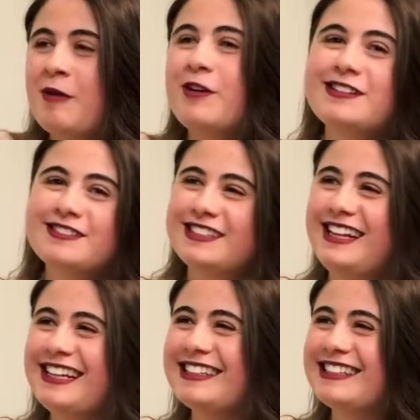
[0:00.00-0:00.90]
work here's
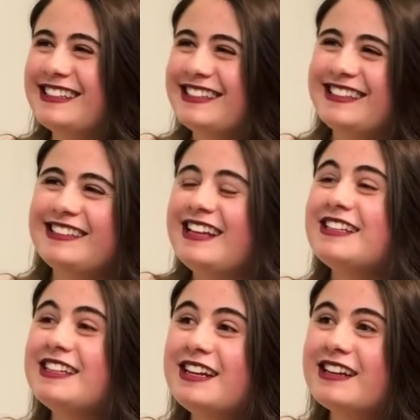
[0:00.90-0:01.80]
done. Yeah. They
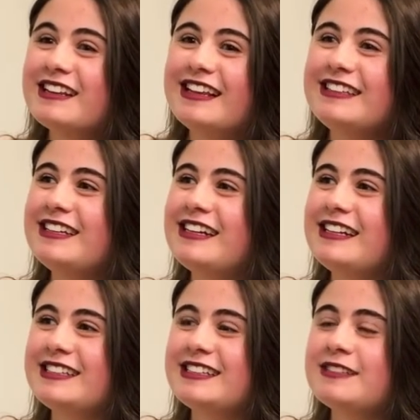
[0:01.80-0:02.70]
did it. They did it.
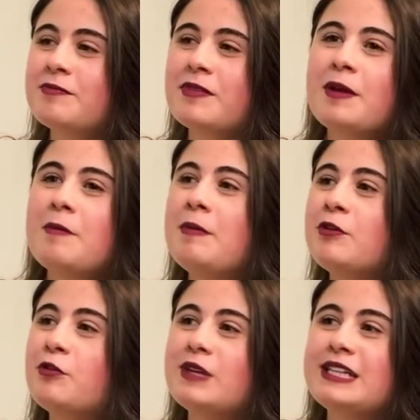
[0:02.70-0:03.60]
It's people
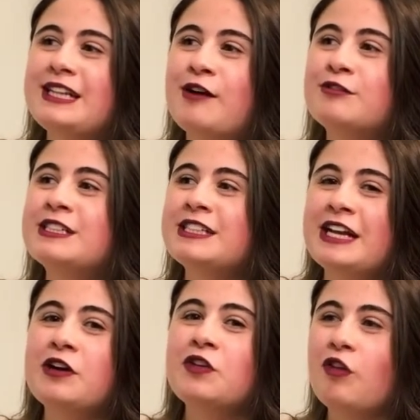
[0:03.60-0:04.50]
don't realize how
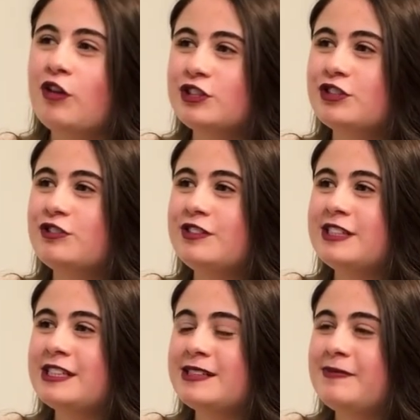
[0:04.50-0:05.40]
psychological
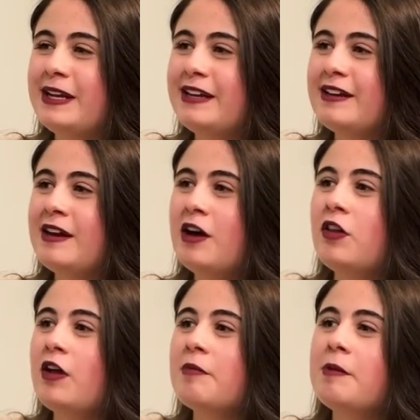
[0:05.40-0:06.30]
this has been. A
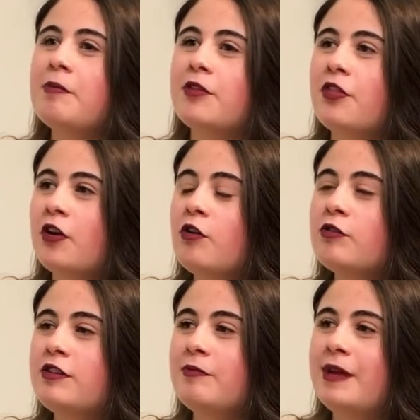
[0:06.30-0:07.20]
lot of people thought, oh,
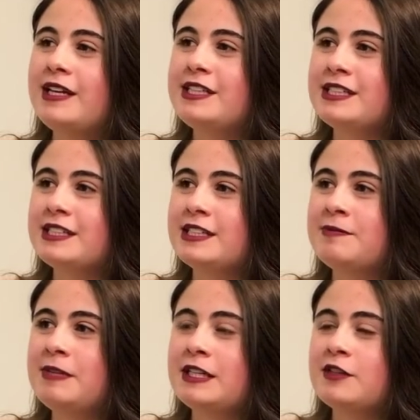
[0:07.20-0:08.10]
these mandates exist
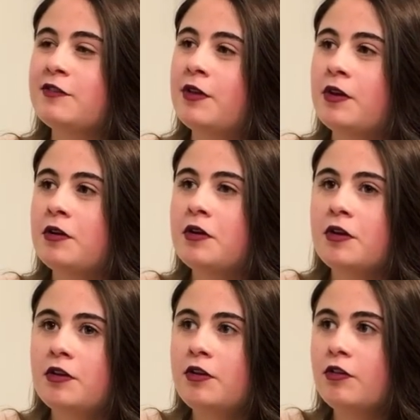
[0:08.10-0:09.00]
because of the
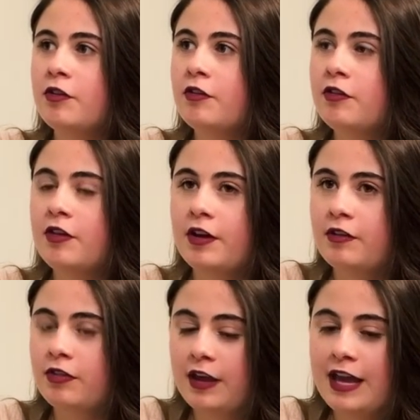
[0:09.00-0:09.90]
you know the, the
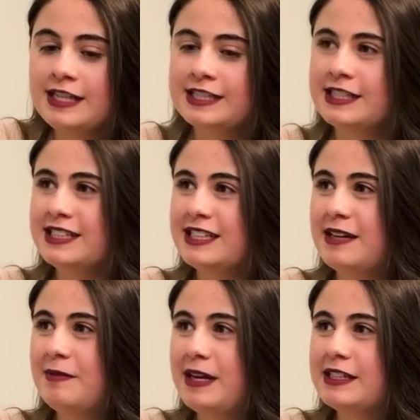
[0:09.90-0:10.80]
the cases
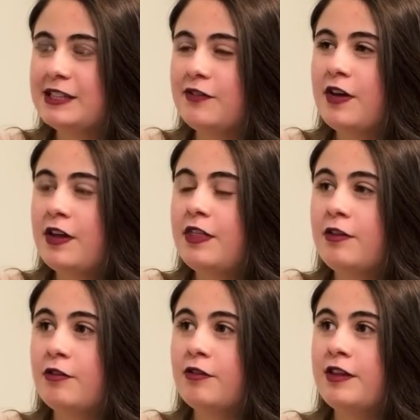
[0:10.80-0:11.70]
and because of you
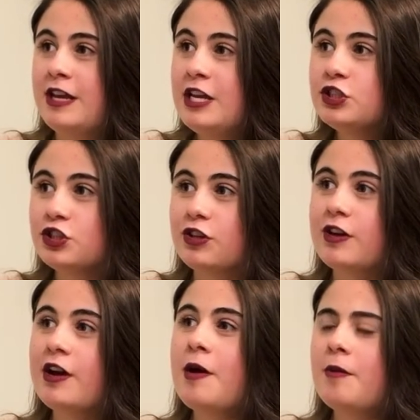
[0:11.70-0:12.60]
know the danger
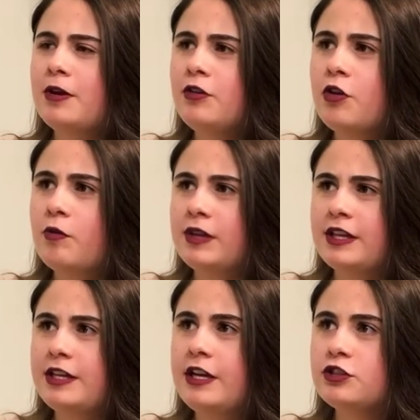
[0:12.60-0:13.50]
but you know when the
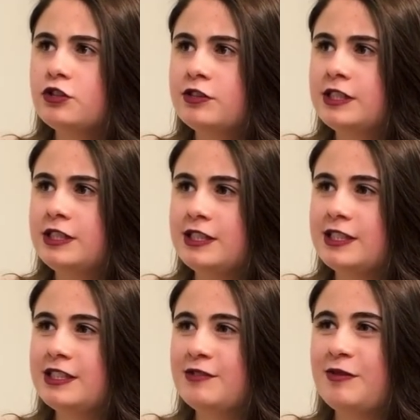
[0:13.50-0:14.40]
danger
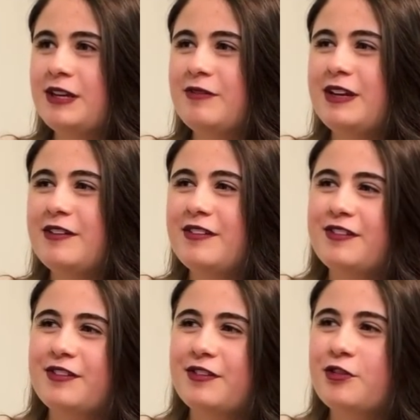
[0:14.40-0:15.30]
ceases we, we know this
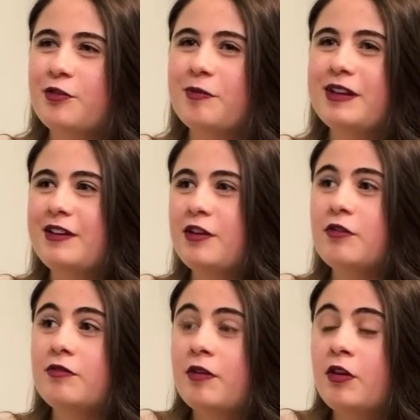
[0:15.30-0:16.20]
isn't true but you know
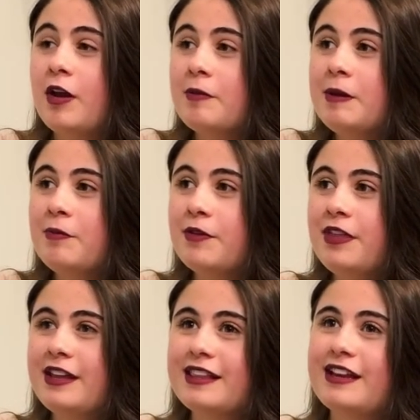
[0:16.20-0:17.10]
yeah. a lot of people
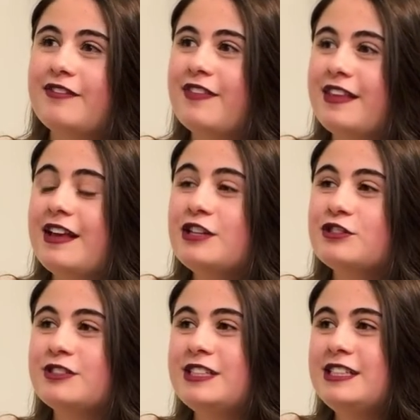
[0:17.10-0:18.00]
think that if the danger
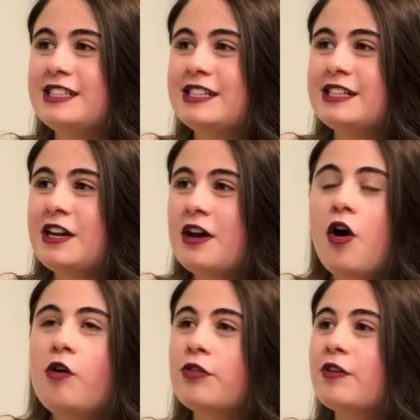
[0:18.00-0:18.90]
ceases
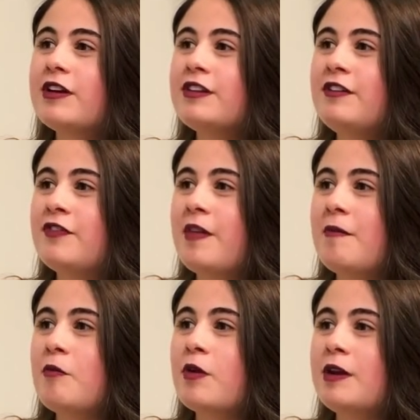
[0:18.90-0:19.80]
oh they're going to lift them
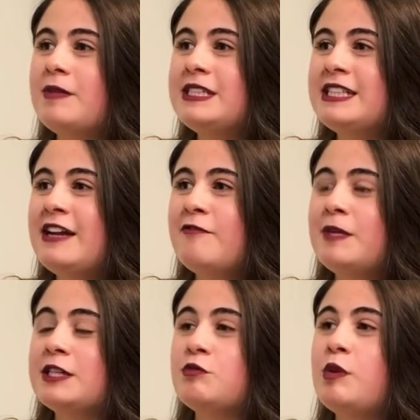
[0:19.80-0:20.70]
and we're going to be safe
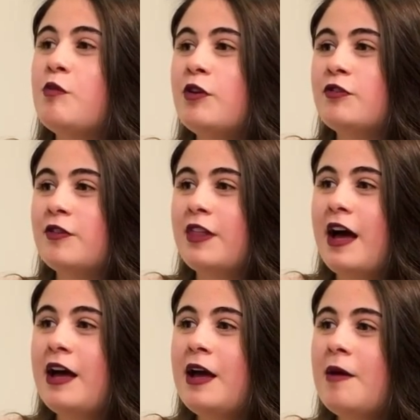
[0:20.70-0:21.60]
because we worked for that
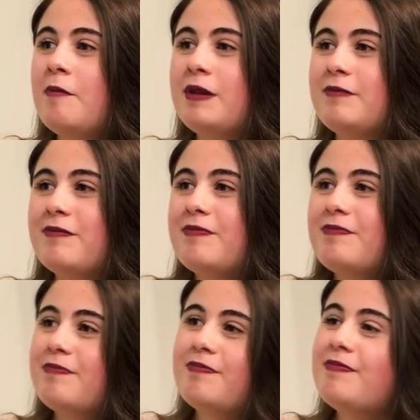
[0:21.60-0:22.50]
but
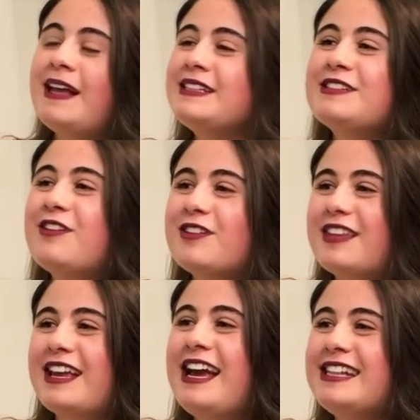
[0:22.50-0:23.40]
that's not the
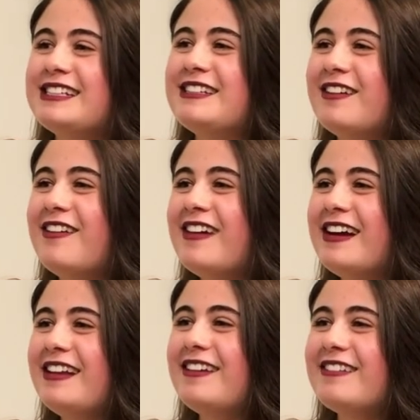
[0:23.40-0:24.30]
case you know
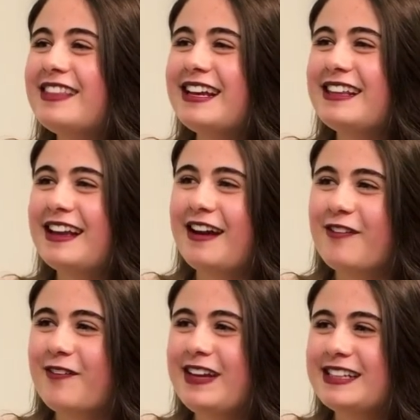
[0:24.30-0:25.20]
you don't think the
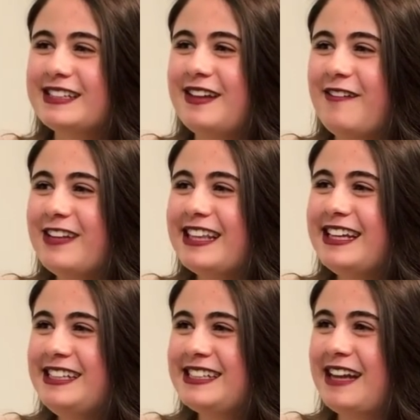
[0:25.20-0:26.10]
government is loving
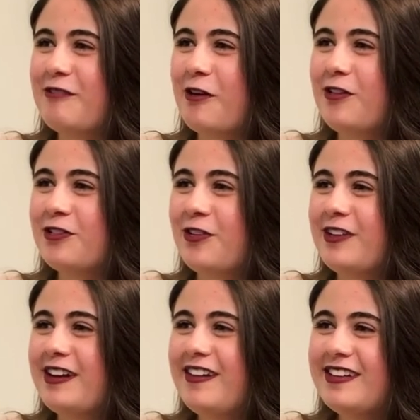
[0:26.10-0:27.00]
this that we're all
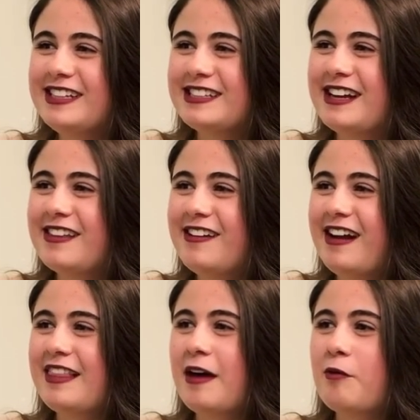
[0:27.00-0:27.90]
turning on each other
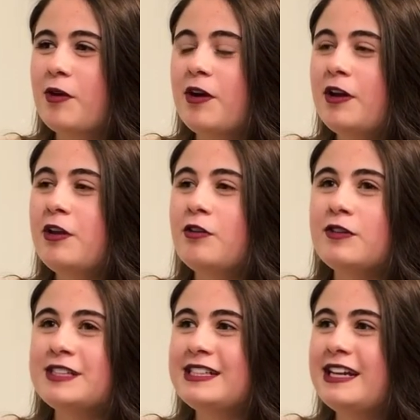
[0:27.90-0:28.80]
and that we're you know
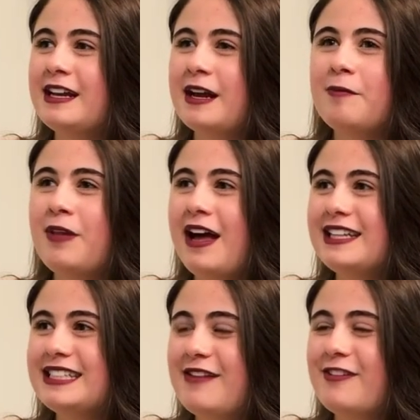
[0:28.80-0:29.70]
listening and complying
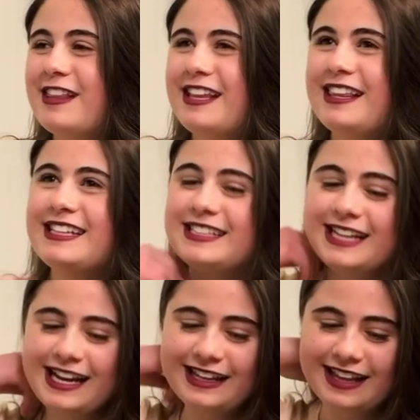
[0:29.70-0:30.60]
to everything they
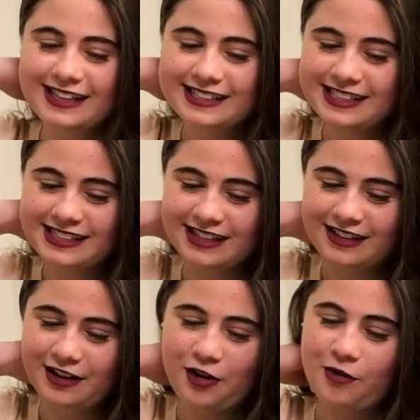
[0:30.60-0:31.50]
say like this isn't going to
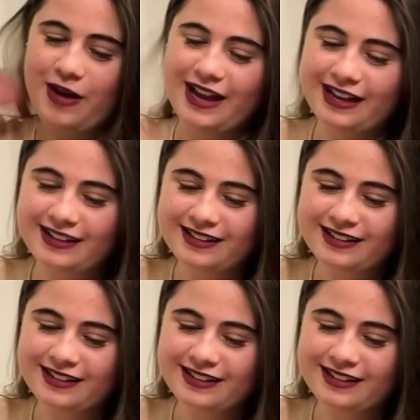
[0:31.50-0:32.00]
go away